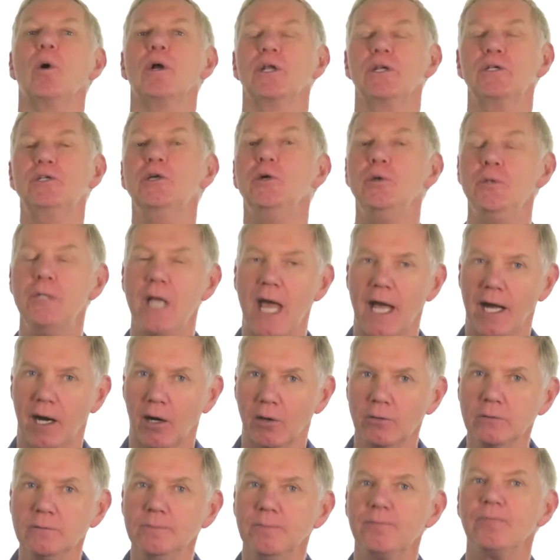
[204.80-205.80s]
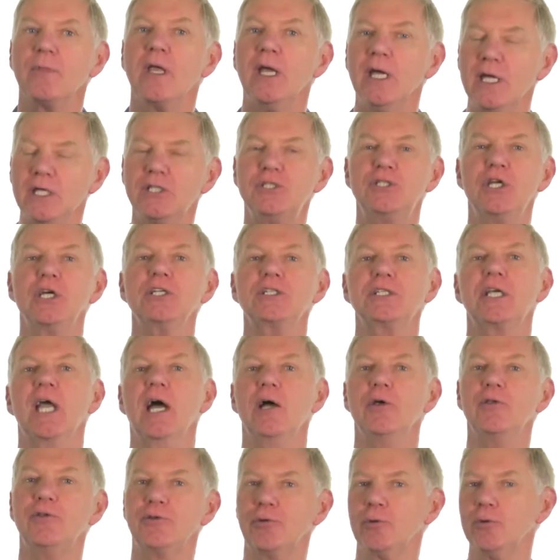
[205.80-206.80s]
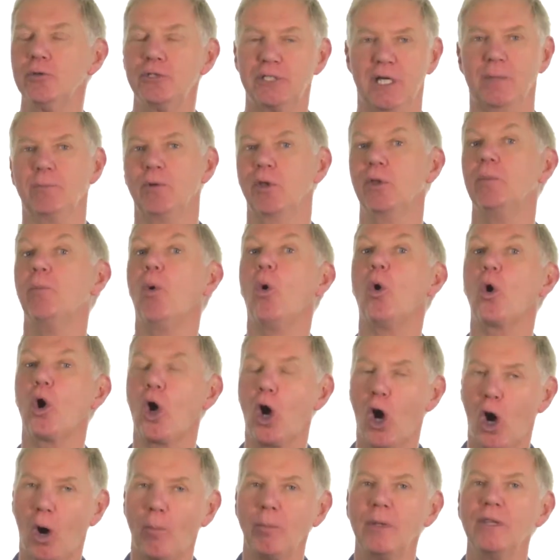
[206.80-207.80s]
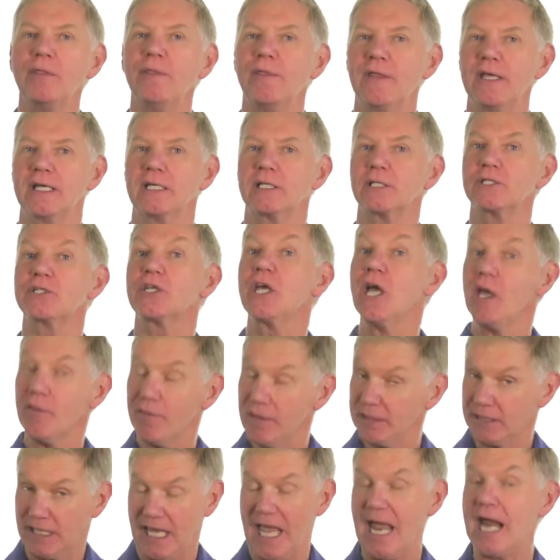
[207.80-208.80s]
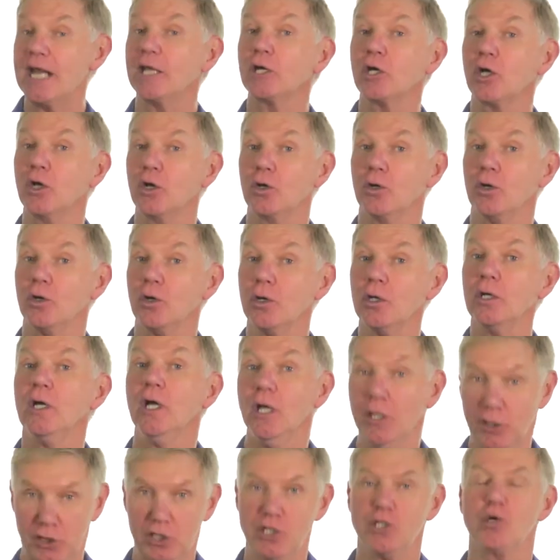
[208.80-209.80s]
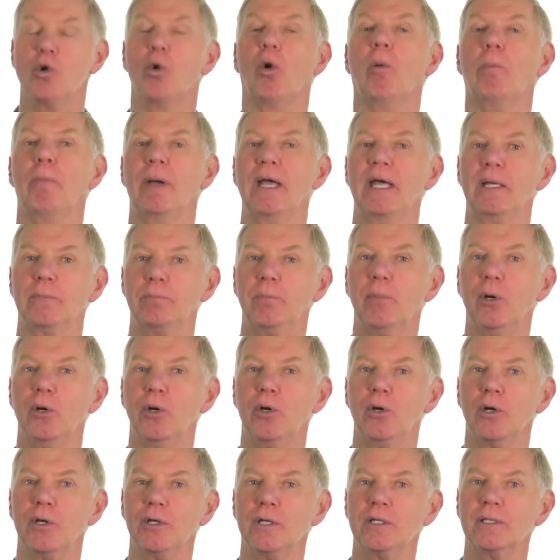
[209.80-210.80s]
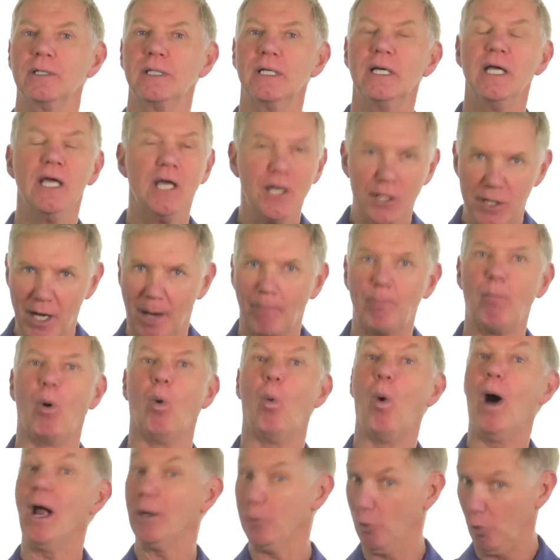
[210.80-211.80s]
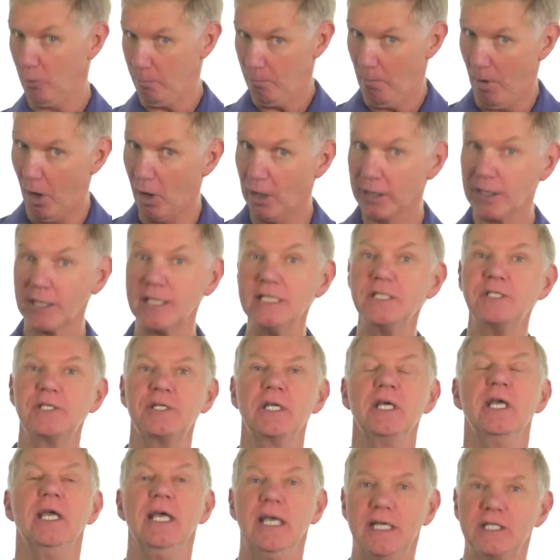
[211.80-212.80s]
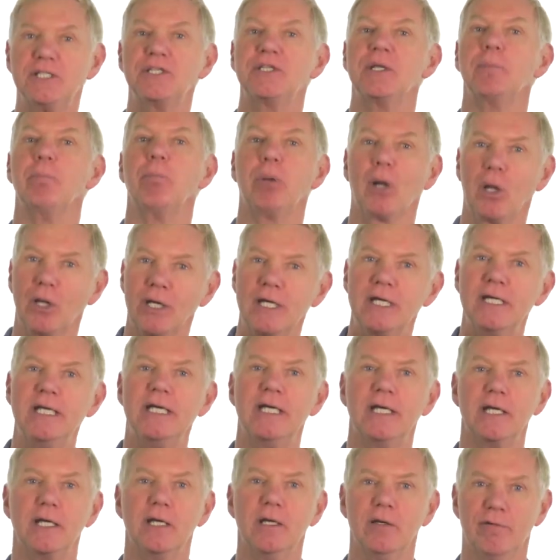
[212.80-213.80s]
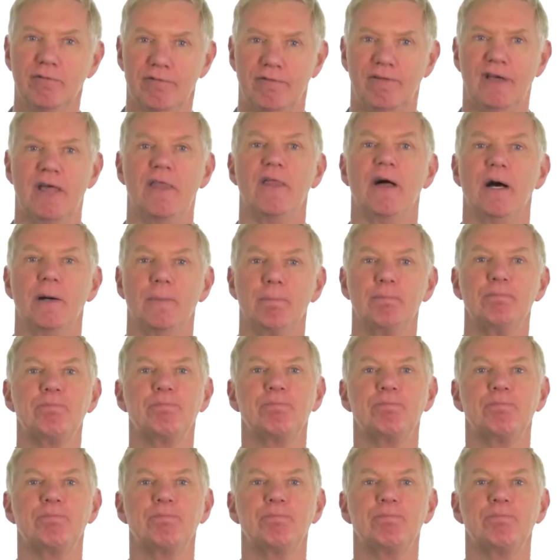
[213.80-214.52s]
want to do now is just go through some of the more common things that can occur to your pet bird. Number one on my list is the bleeding feather.